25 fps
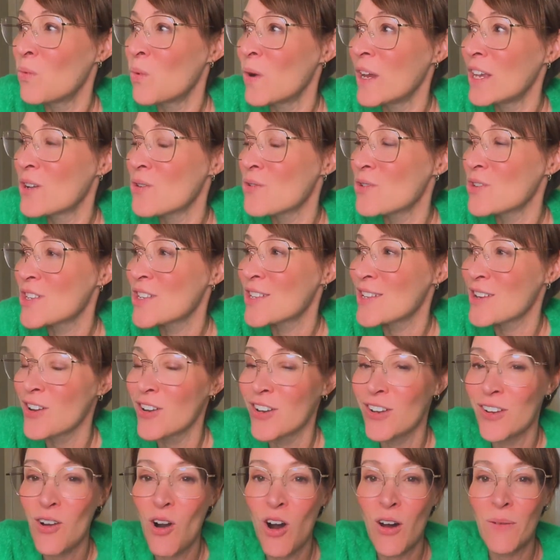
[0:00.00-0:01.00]
week or
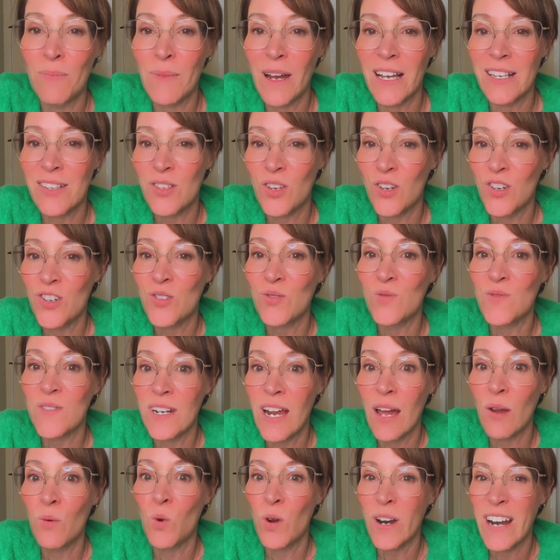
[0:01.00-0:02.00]
so on my socials,
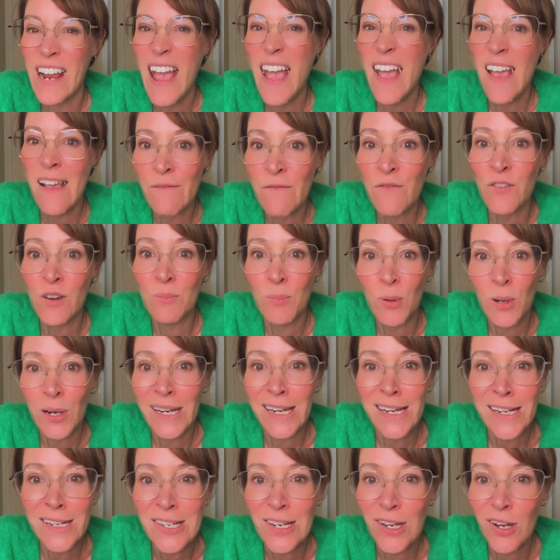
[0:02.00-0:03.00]
and I want
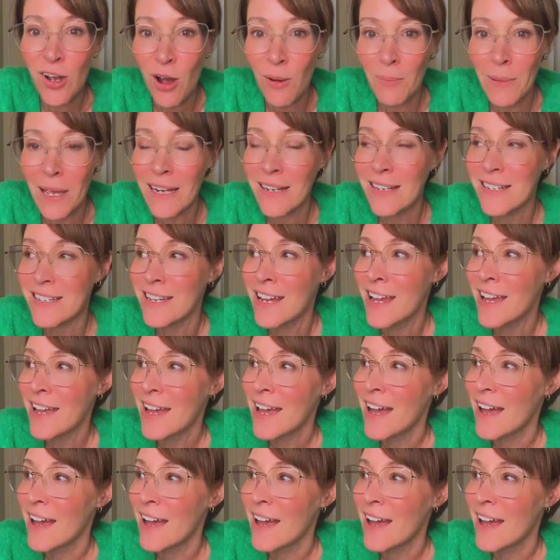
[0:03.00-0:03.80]
everybody to comment